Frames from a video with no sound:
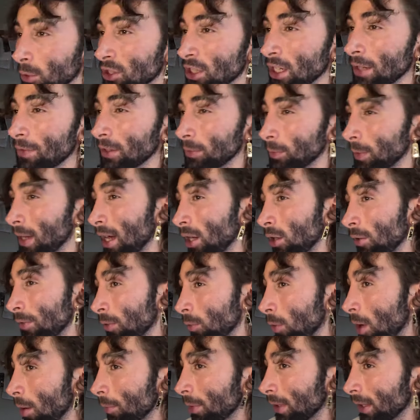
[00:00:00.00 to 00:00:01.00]
to achieve his plan of
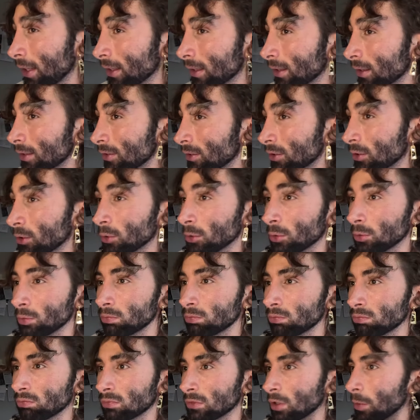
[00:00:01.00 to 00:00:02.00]
the Rumbling to
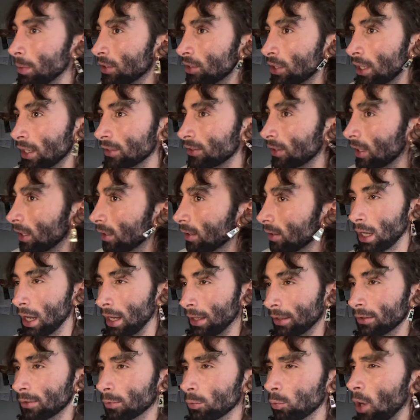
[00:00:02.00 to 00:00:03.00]
commit genocide
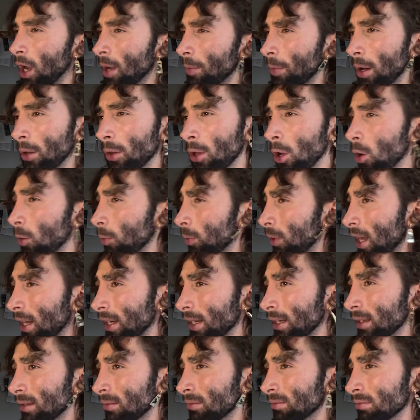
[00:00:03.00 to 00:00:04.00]
and wipe out the whole
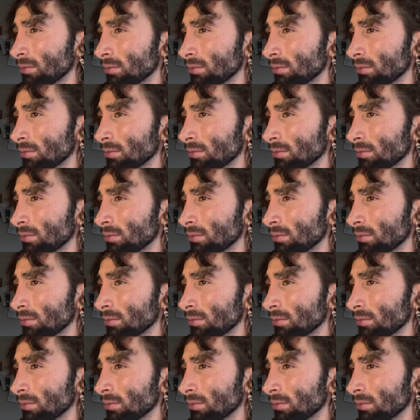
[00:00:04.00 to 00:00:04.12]
planet